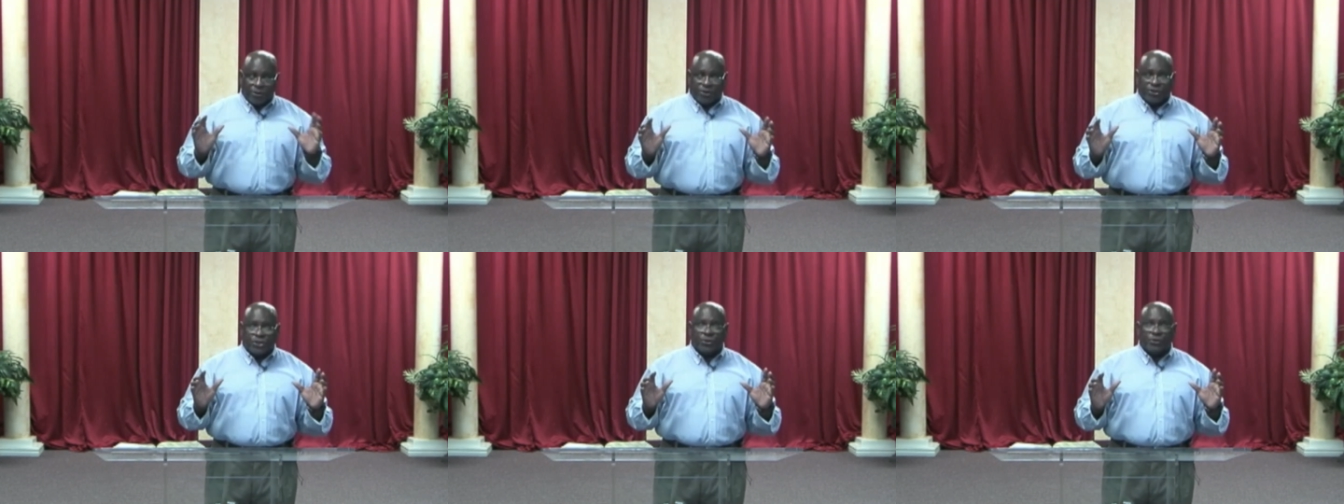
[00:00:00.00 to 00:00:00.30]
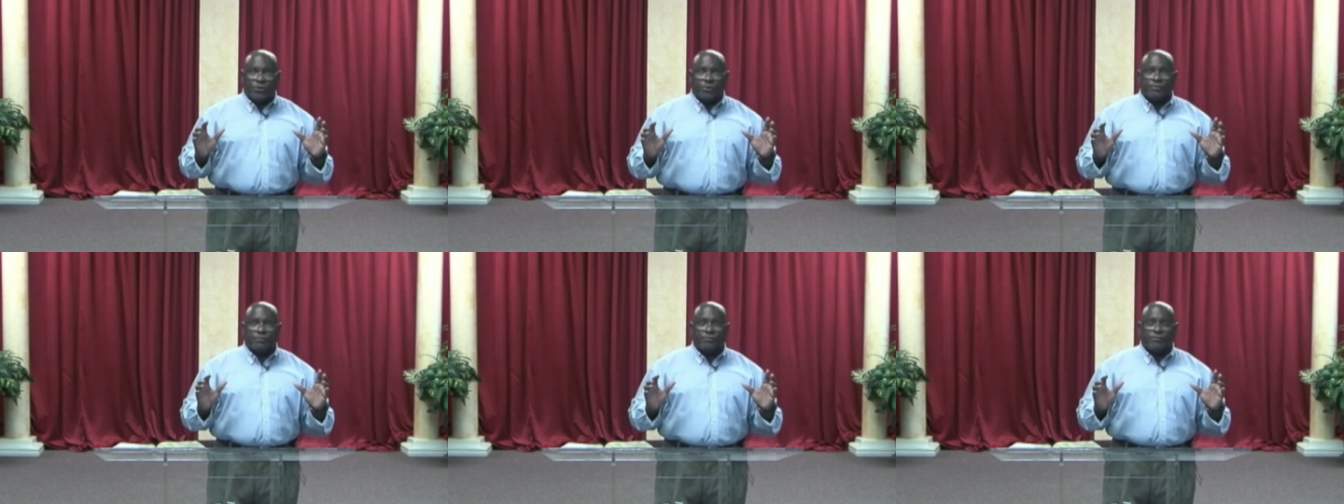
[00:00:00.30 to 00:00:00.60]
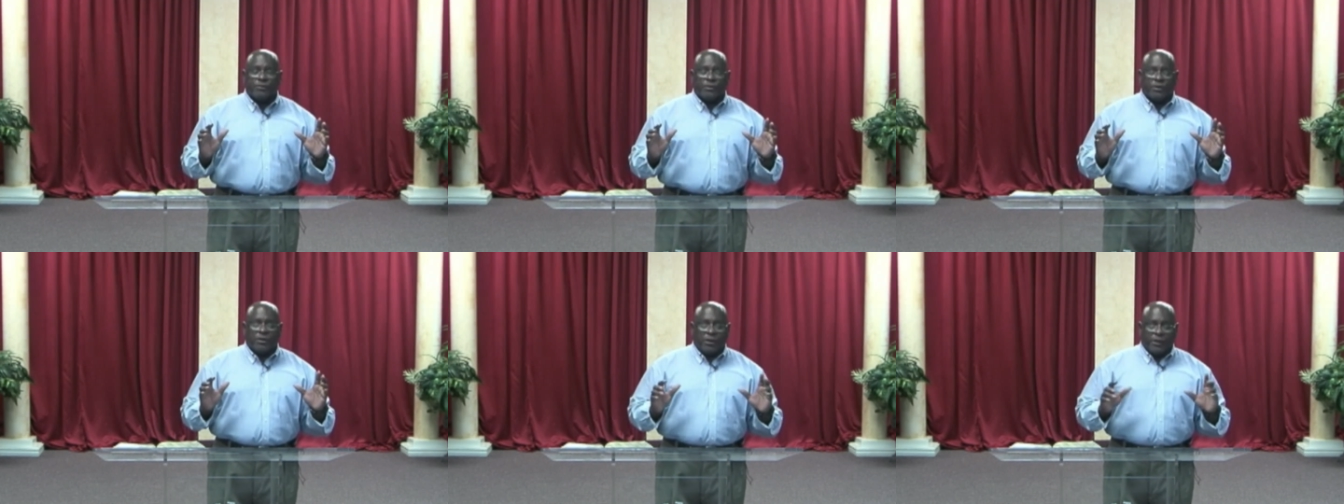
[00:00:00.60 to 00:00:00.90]
two.
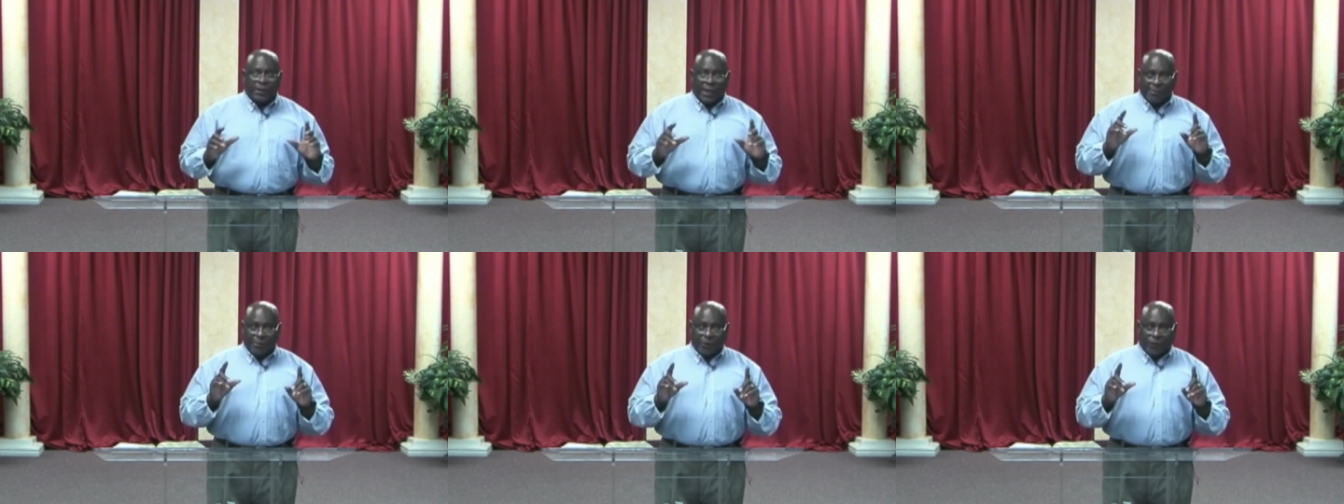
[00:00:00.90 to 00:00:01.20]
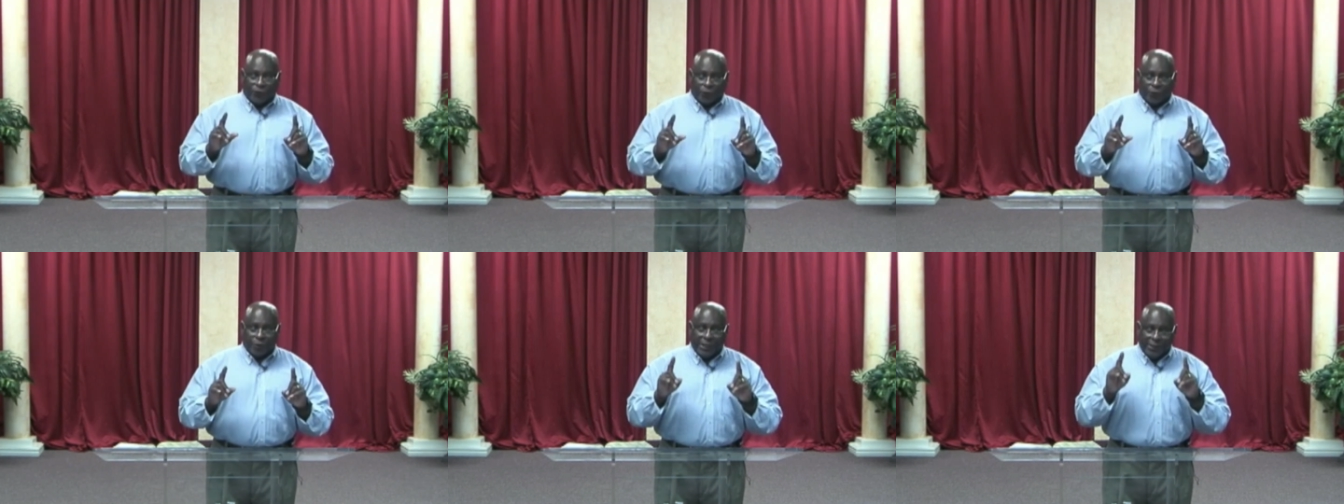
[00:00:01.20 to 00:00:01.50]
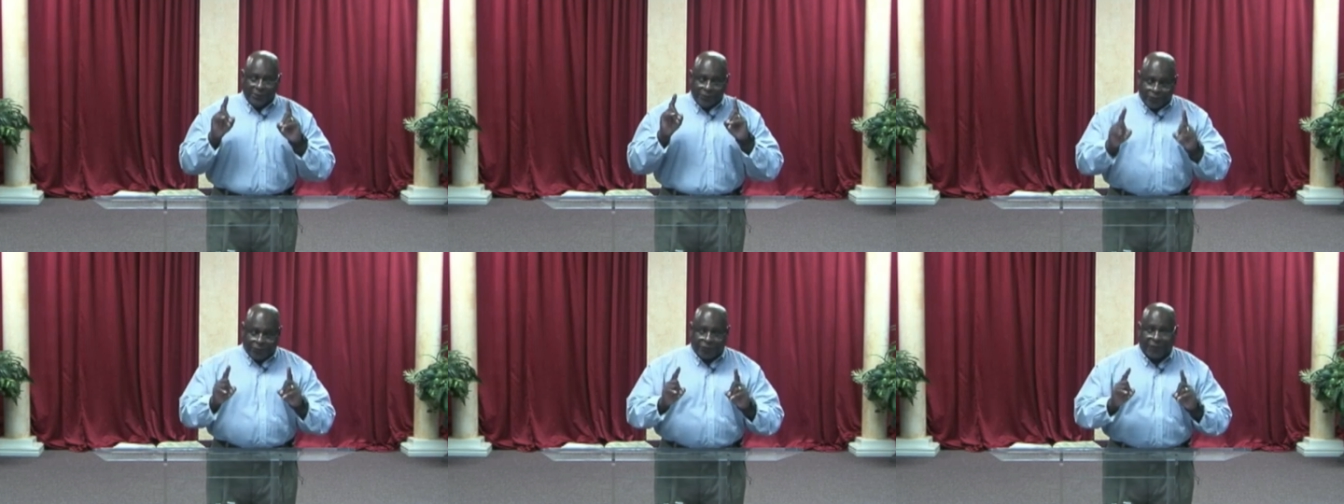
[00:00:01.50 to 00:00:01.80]
Number
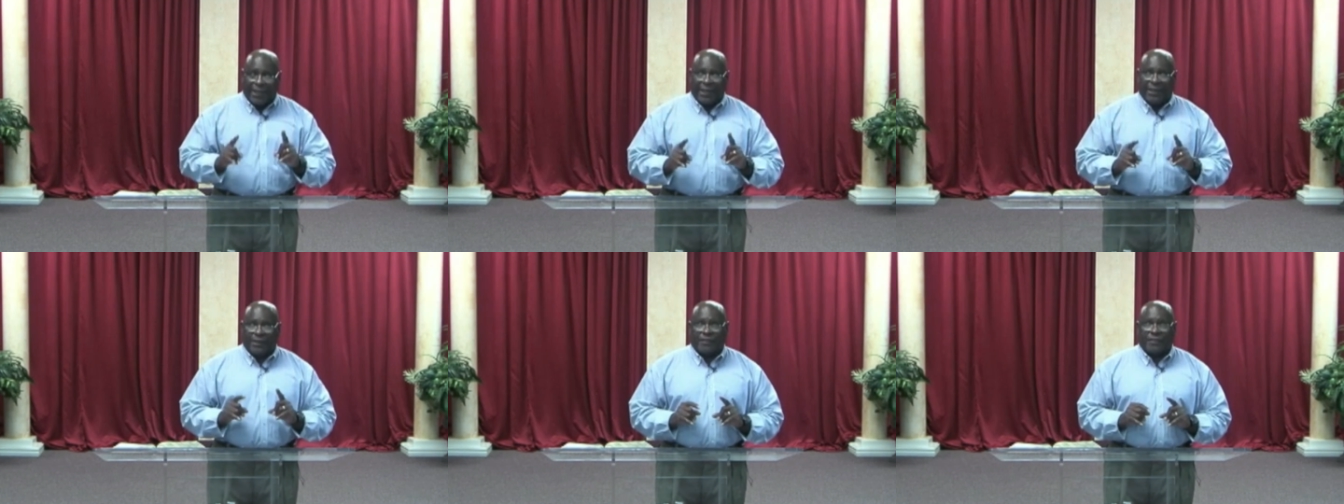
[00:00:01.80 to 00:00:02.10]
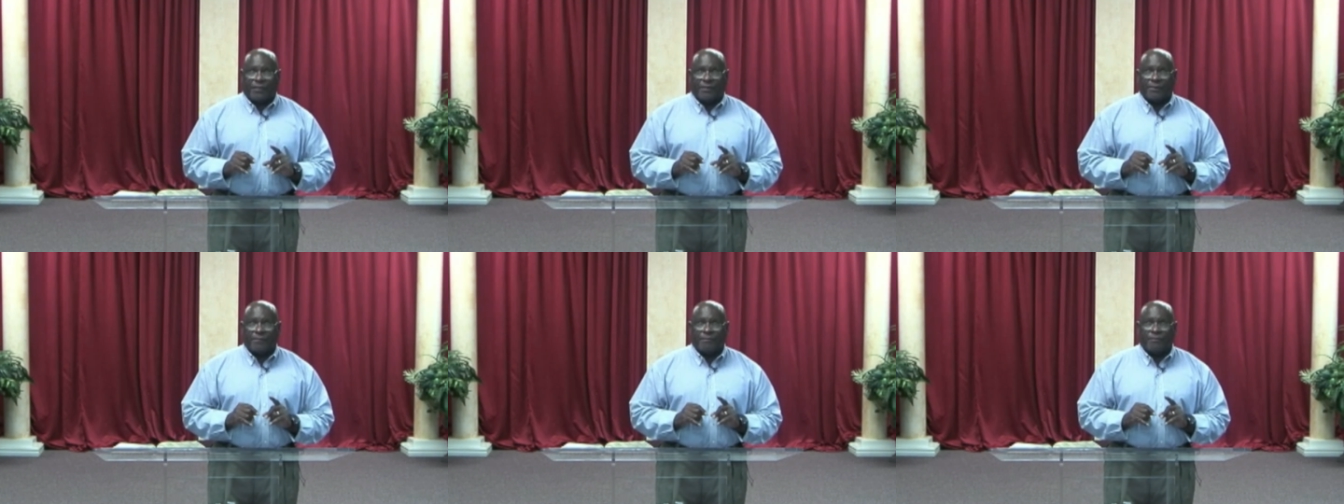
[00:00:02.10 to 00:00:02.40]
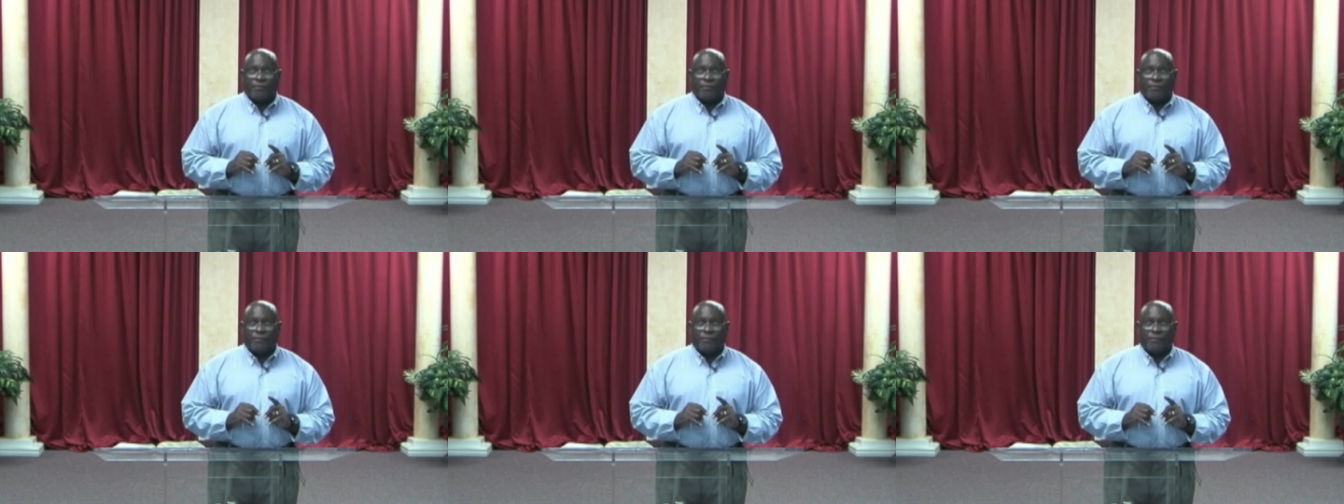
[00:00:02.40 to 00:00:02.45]
three, faith.